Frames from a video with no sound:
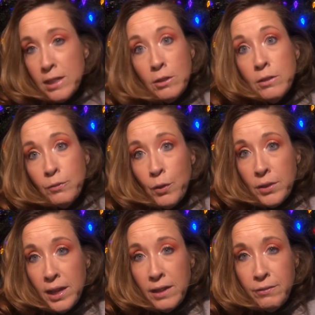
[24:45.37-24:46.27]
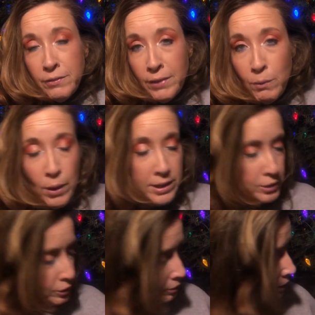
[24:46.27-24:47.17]
I couldn't afford that even if I
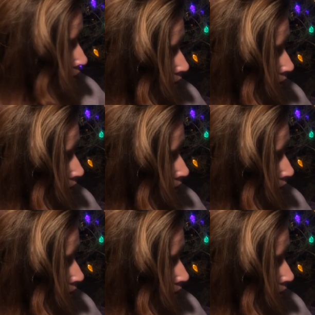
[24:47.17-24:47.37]
wanted to.